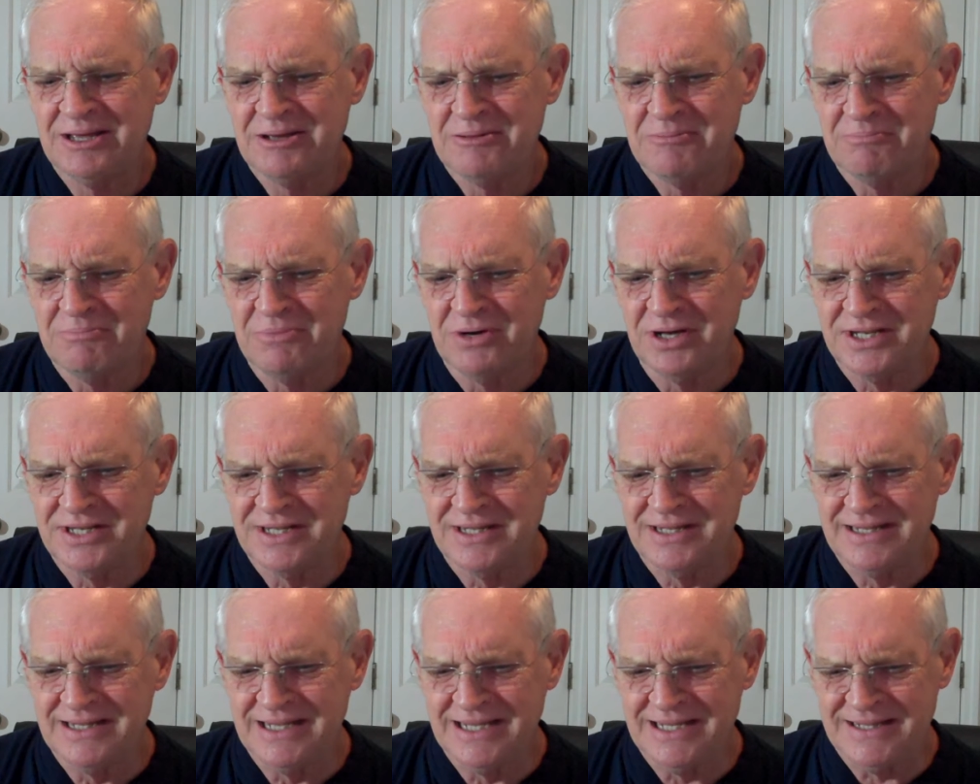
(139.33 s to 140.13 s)
but
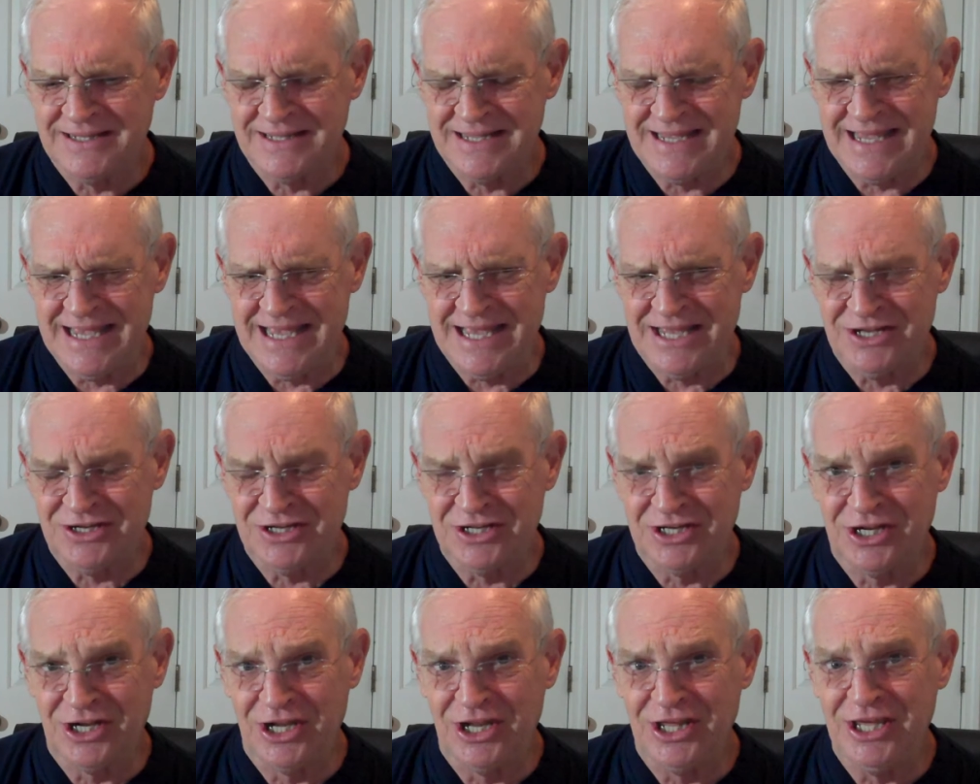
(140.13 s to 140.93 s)
in the end
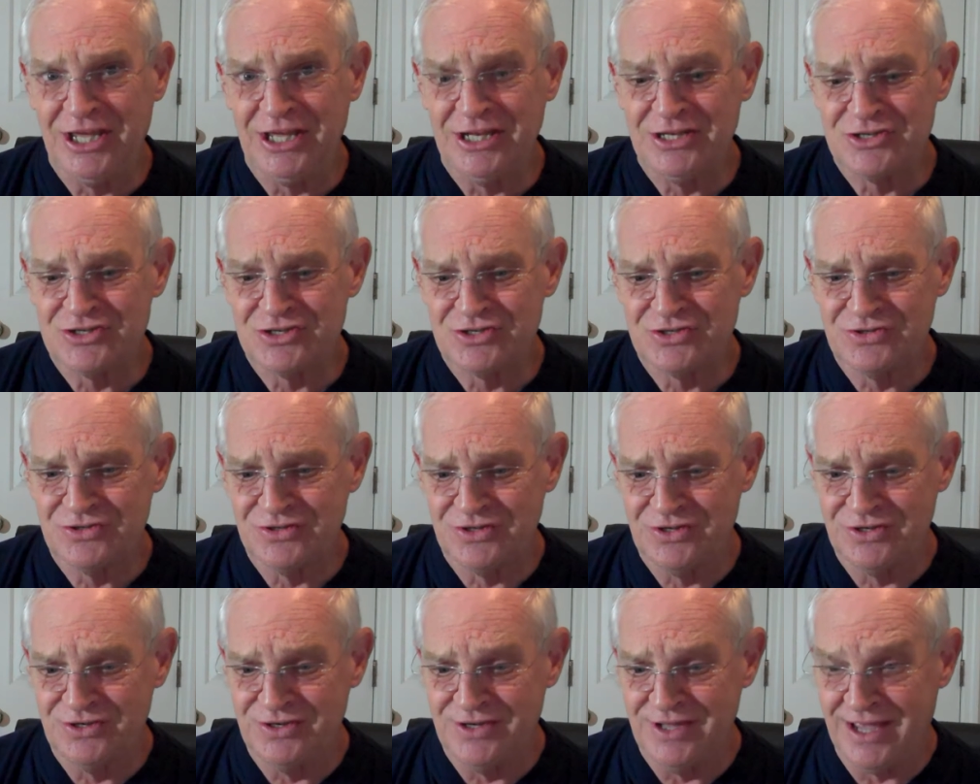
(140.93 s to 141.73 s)
it leads to
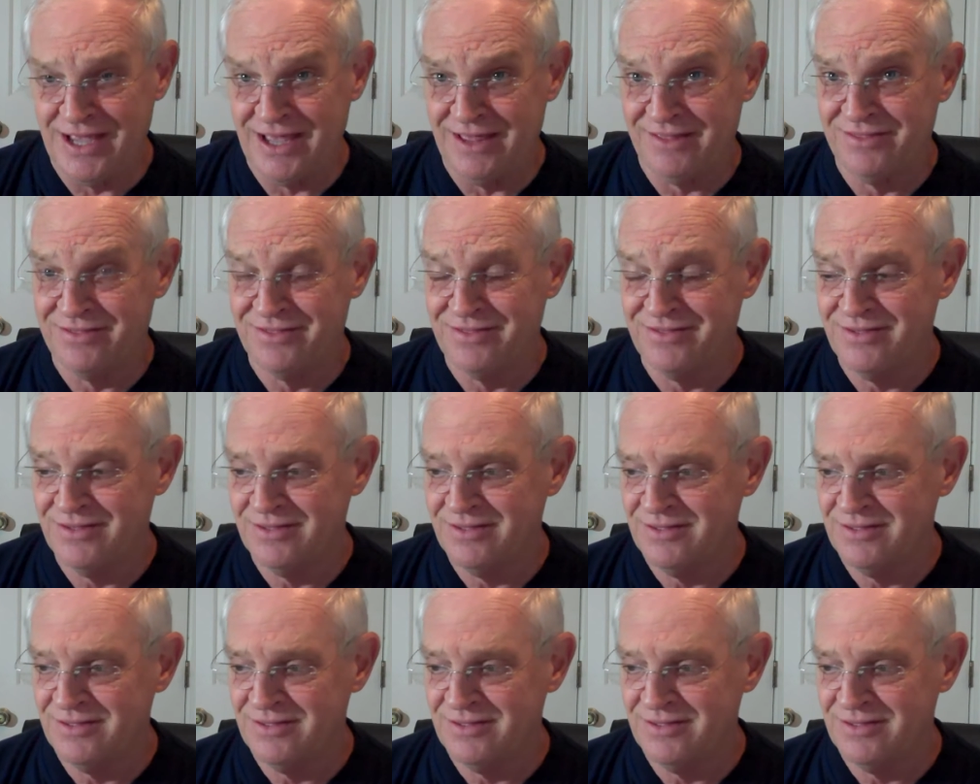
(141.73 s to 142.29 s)
death."